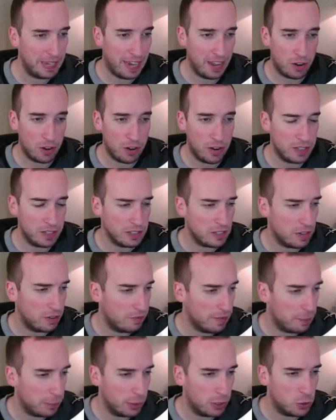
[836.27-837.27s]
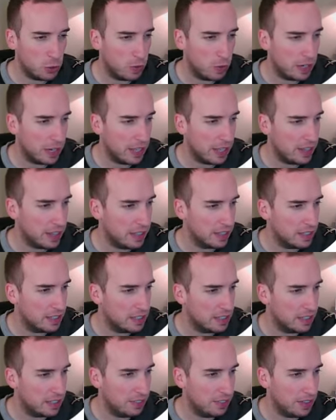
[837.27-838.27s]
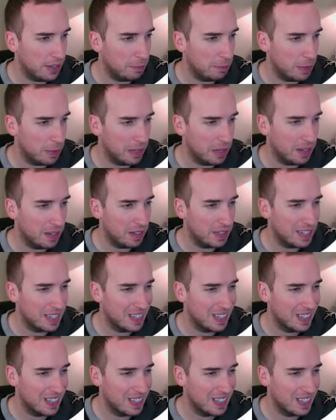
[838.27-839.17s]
they had earnings on february 20th let's see if they beat it